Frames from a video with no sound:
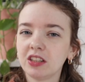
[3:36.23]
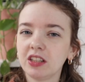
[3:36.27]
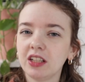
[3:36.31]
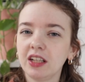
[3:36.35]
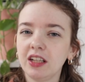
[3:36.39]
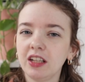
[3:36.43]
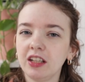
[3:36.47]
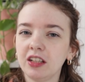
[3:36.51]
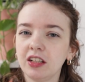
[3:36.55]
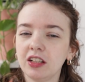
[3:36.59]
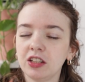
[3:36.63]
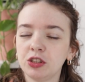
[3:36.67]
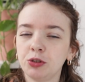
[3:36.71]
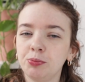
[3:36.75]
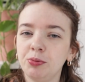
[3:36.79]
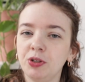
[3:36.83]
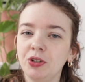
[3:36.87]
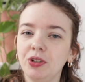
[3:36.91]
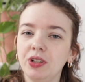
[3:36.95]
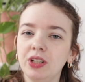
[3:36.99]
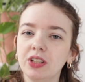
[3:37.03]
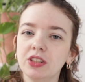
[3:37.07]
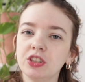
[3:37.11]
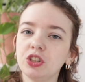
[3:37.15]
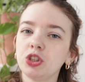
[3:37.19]
knitting
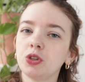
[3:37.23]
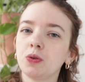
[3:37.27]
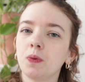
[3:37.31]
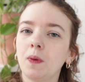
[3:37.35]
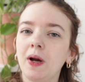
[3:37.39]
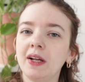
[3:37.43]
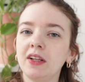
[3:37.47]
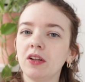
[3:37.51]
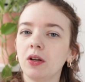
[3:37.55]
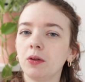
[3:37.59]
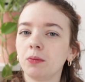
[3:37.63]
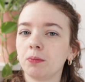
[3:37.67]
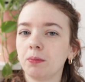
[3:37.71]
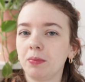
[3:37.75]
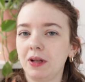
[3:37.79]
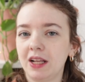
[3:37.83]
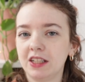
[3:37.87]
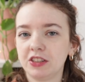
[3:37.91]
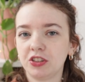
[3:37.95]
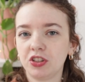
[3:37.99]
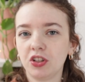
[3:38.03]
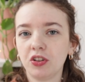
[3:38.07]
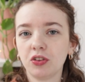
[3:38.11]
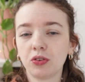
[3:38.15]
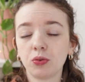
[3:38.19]
experience quite
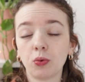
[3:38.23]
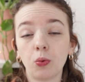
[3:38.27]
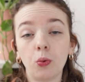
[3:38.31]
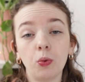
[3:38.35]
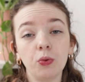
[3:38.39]
unpleasant